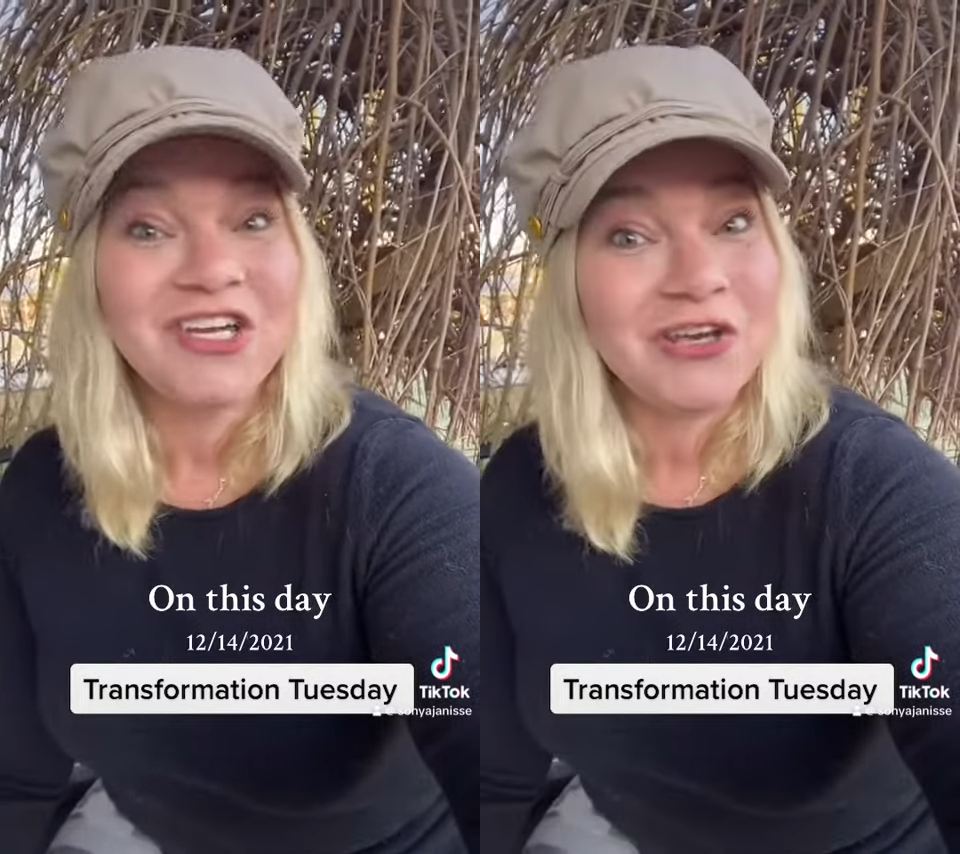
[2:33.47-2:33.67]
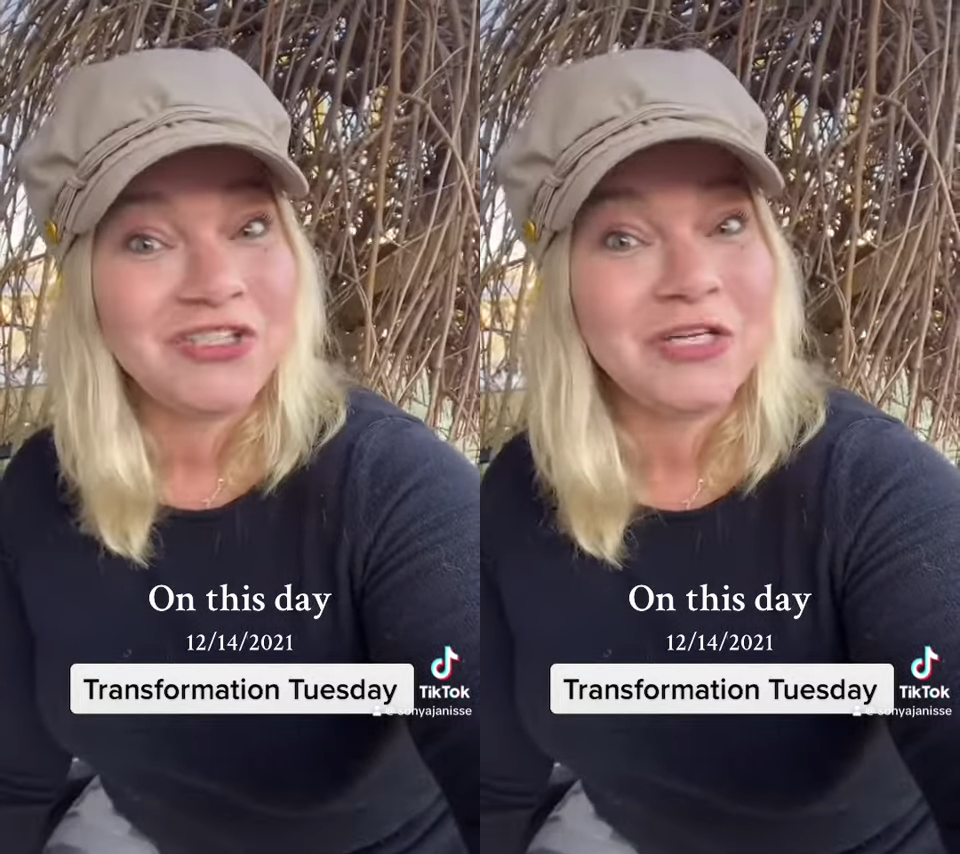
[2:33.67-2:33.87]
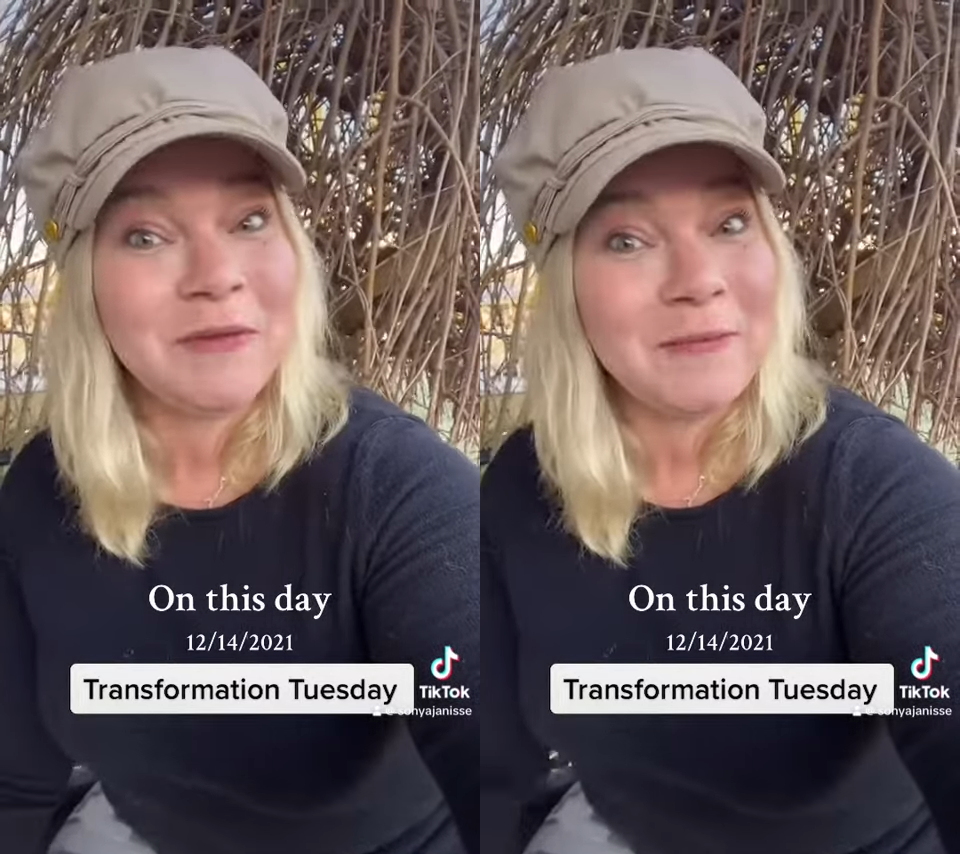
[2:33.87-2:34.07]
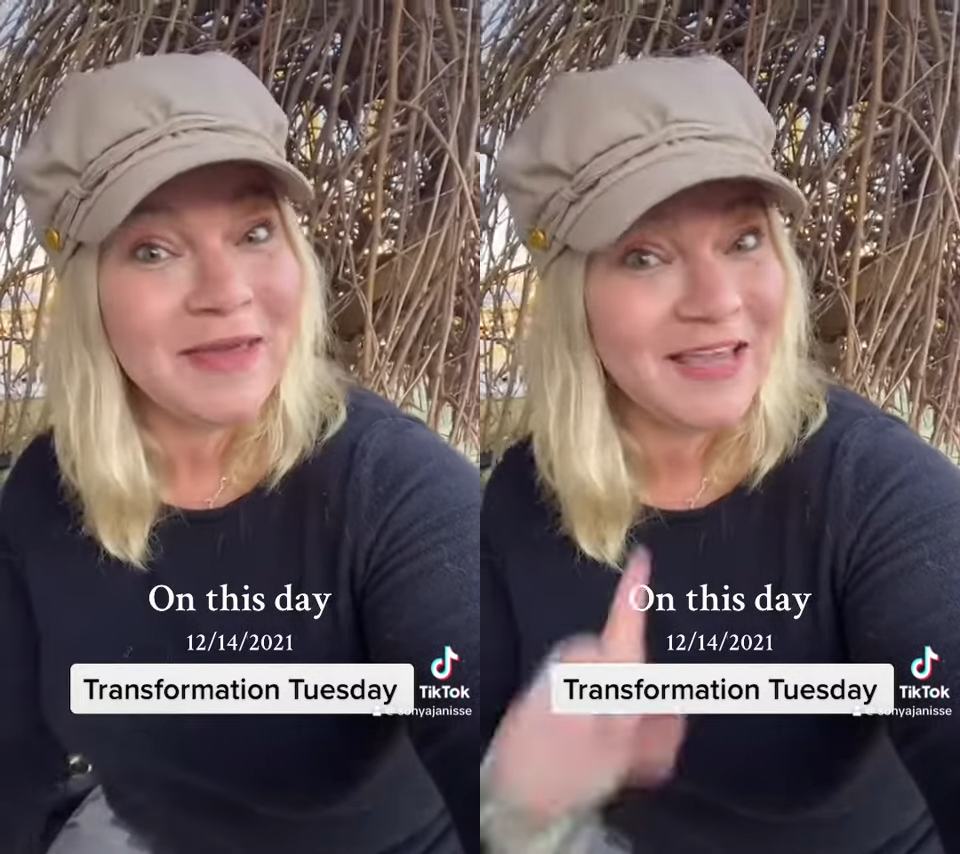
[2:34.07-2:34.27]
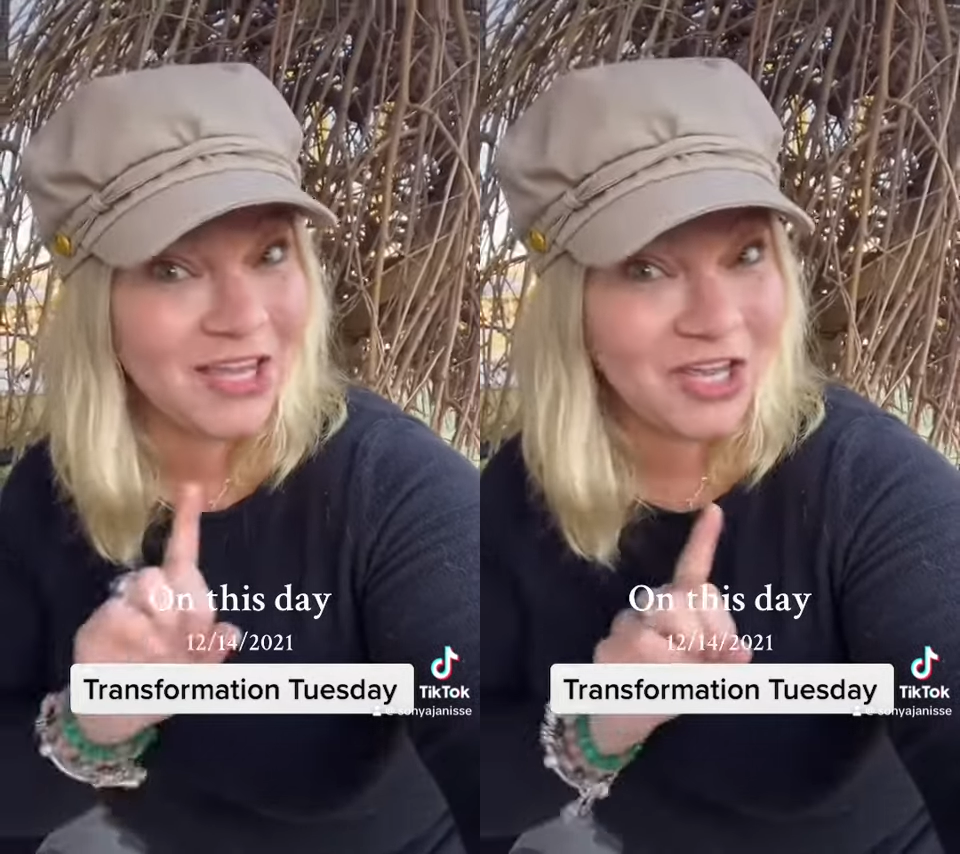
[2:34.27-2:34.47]
You should be
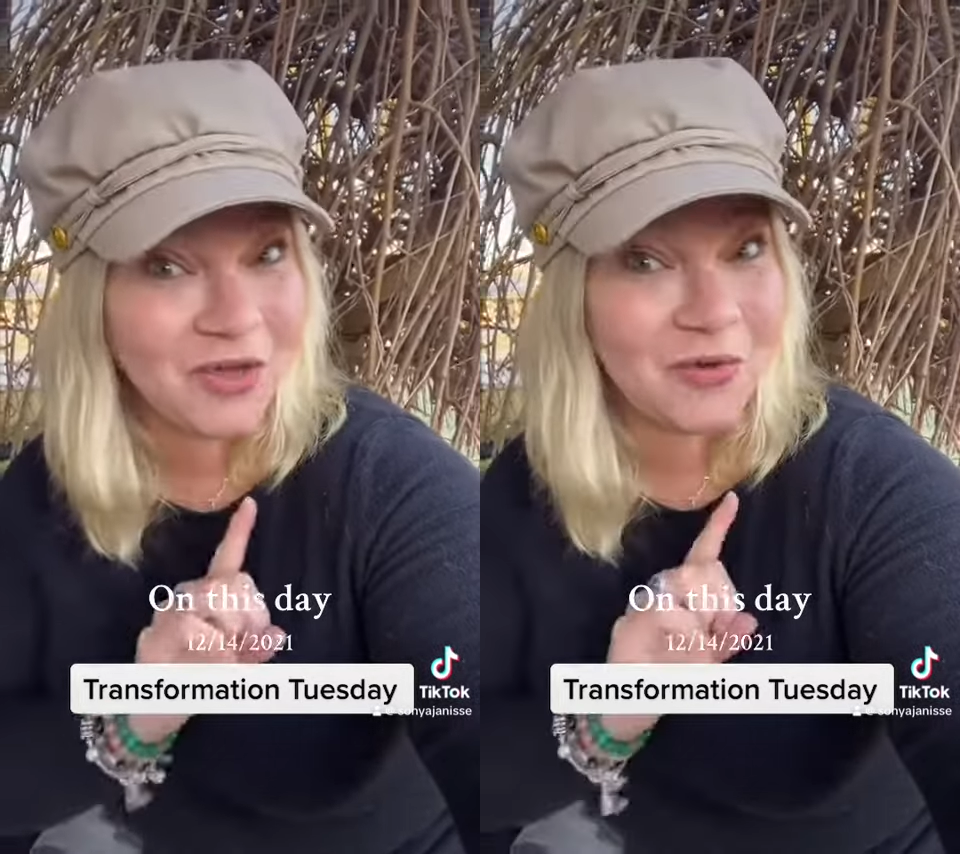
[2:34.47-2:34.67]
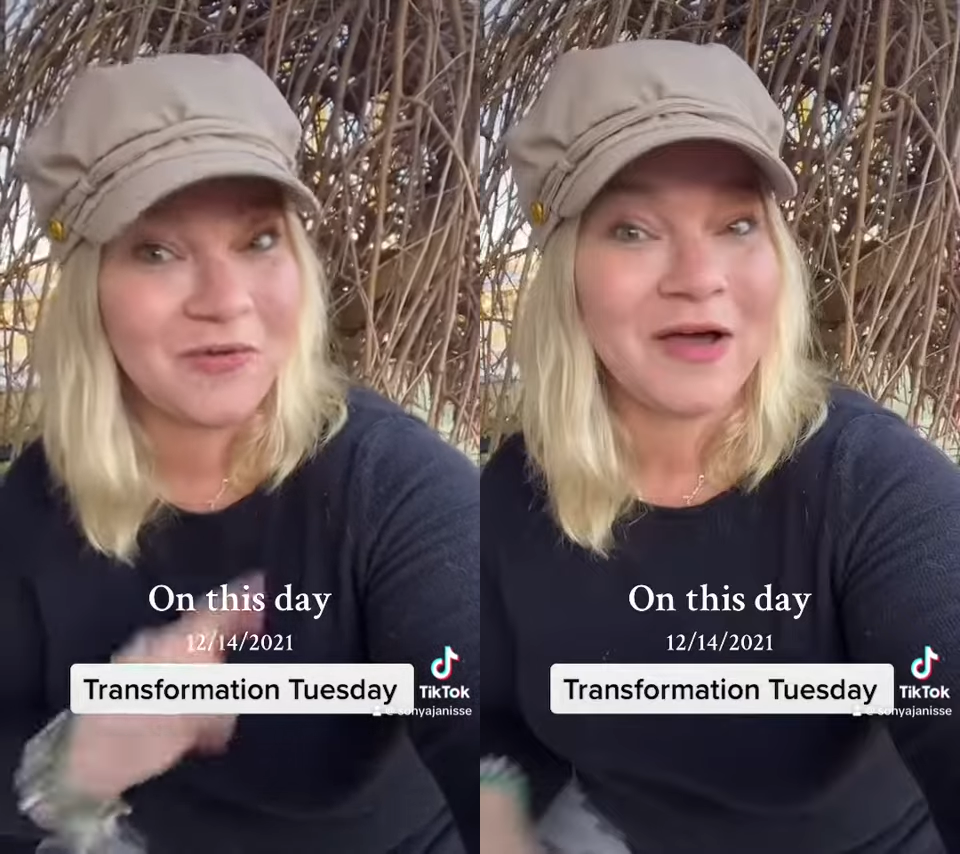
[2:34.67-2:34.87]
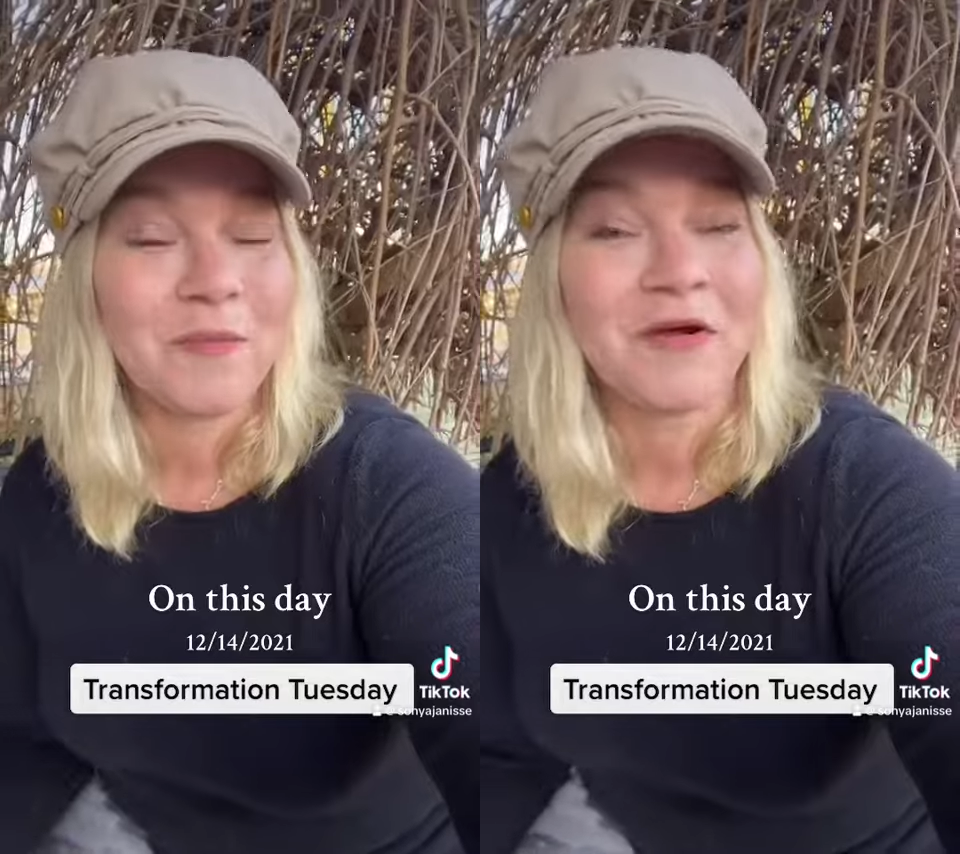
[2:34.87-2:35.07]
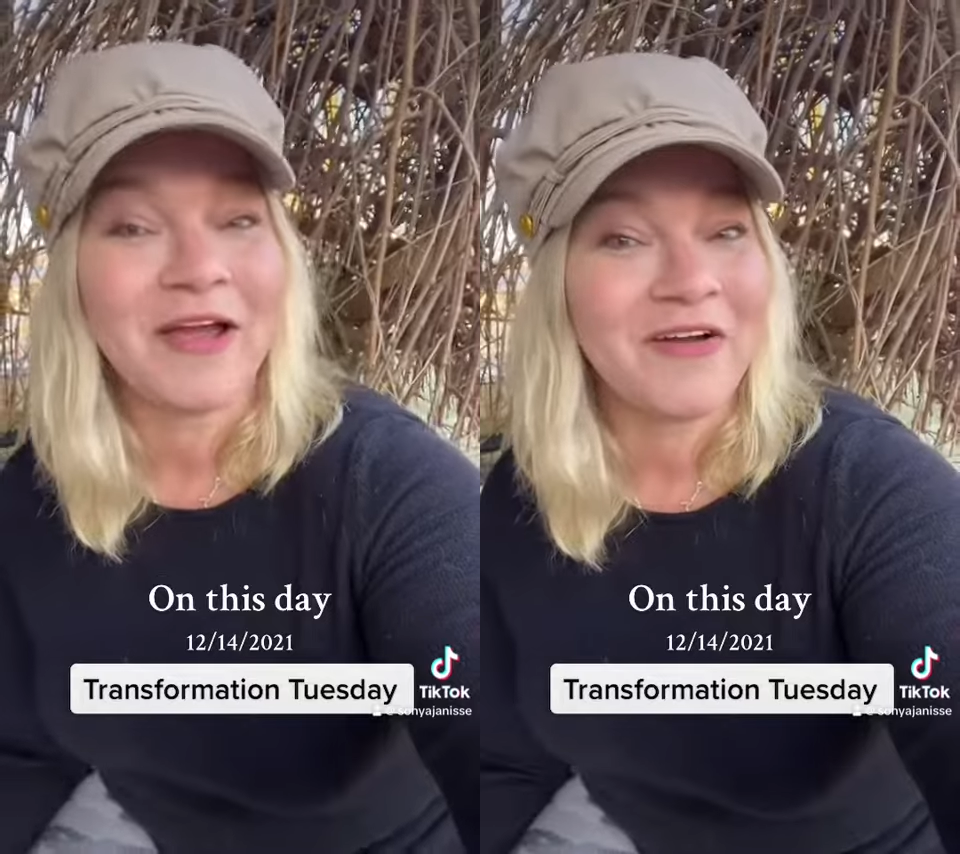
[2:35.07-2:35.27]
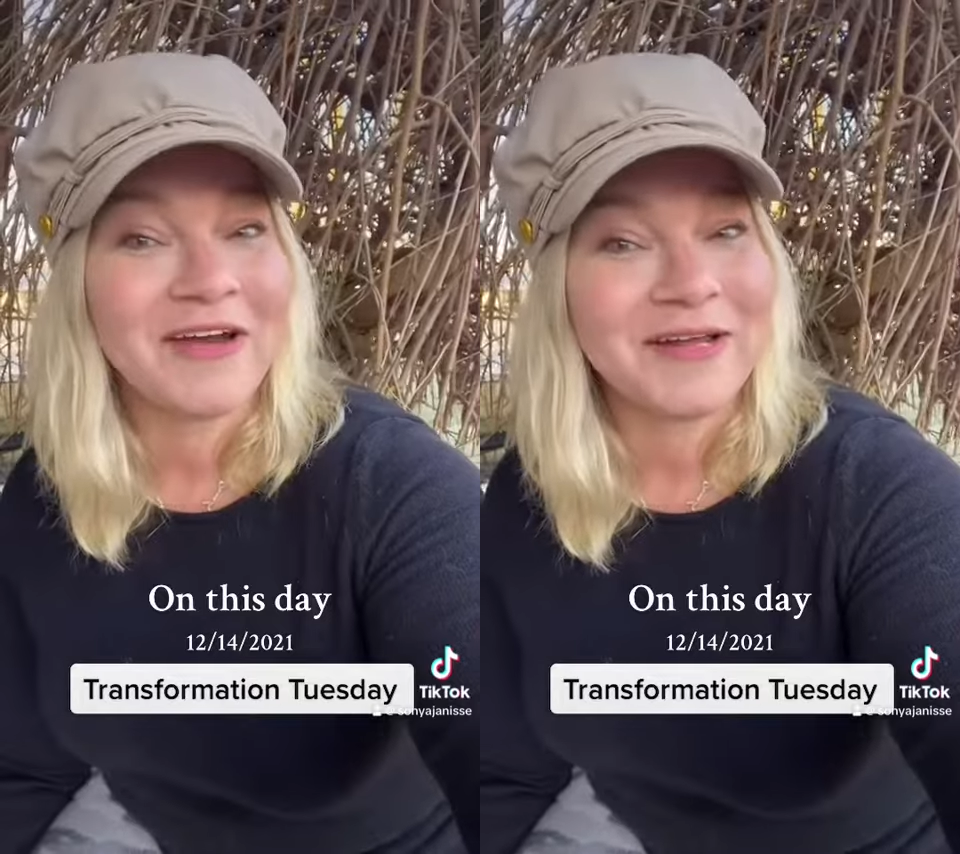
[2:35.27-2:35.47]
making you a
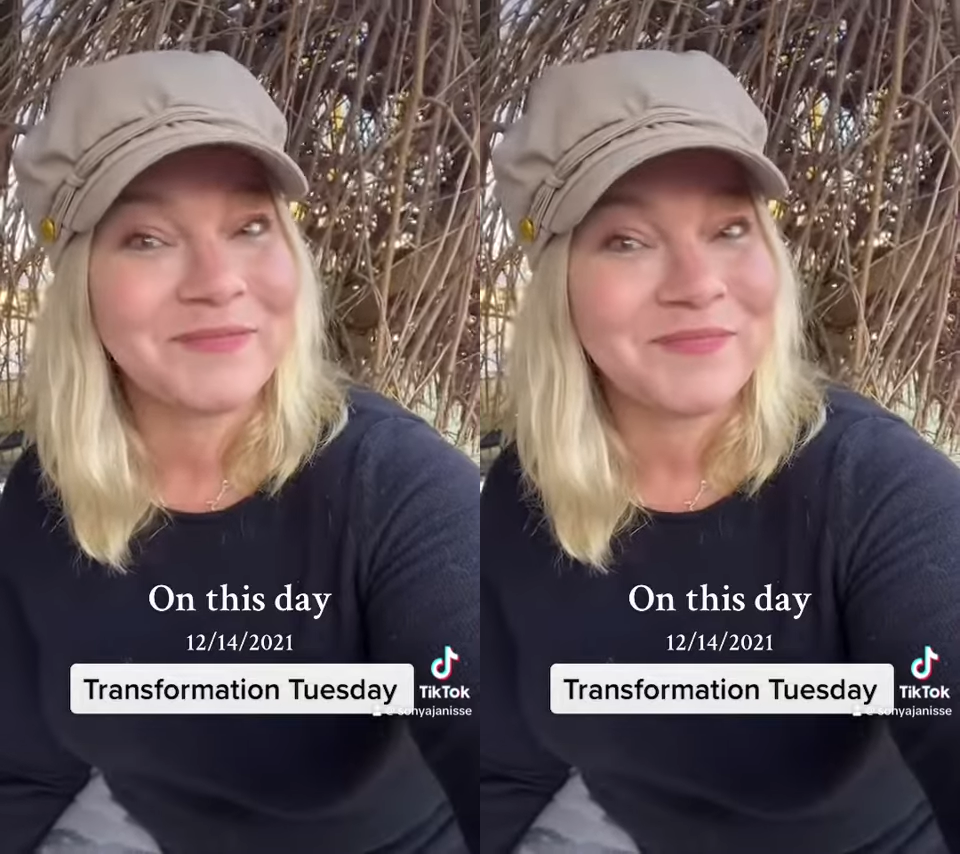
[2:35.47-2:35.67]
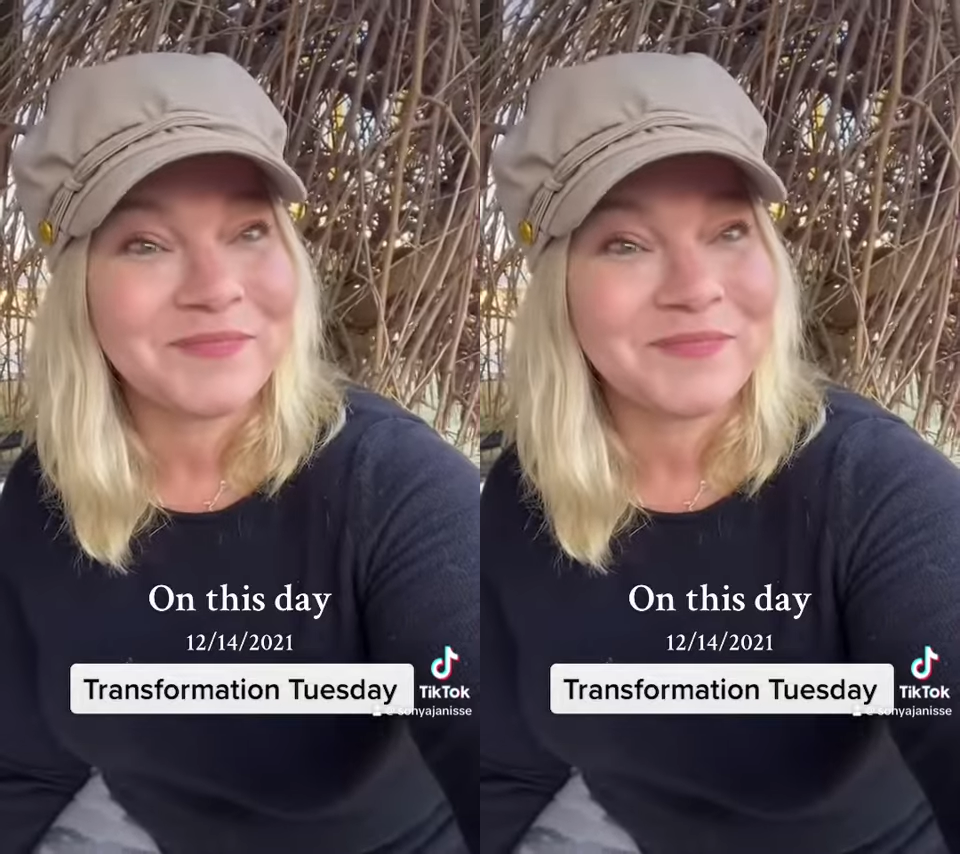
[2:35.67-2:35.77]
priority.